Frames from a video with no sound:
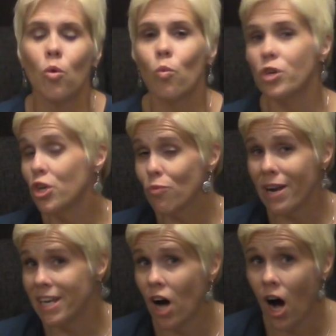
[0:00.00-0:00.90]
When you're
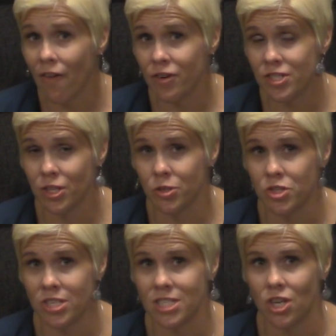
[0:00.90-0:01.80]
ready to offer
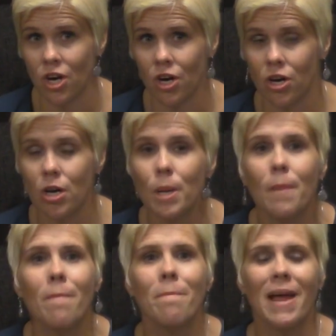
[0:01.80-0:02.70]
solutions to her,
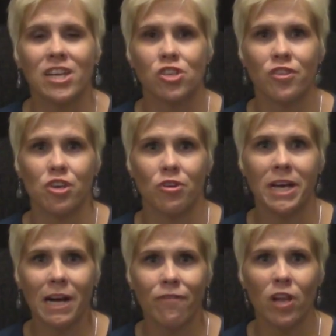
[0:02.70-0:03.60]
make sure that you're
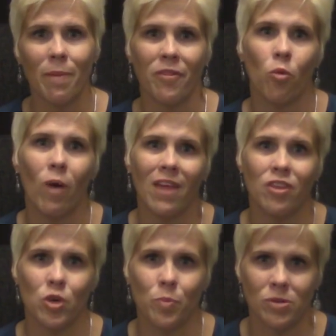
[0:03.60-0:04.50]
careful about the way that
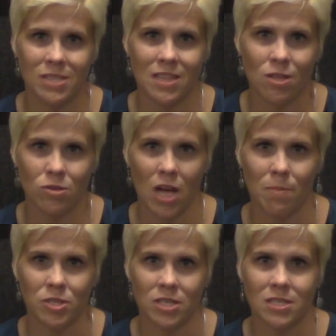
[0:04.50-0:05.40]
you present those
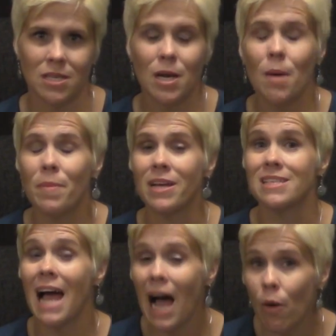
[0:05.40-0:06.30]
options, because
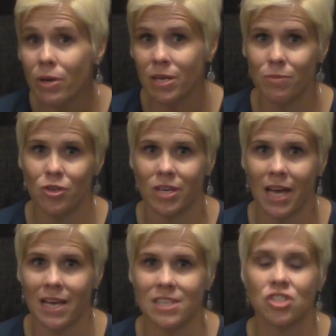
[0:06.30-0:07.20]
how we
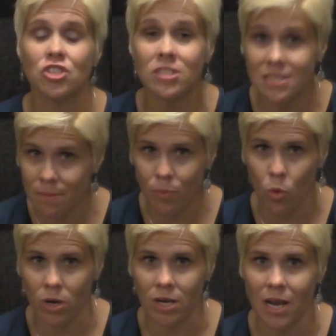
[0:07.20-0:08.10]
communicate is just as
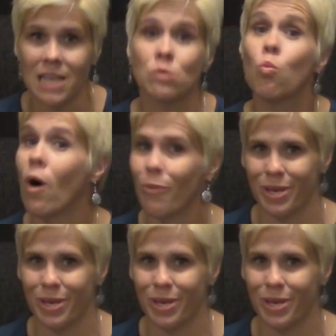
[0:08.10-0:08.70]
important as what we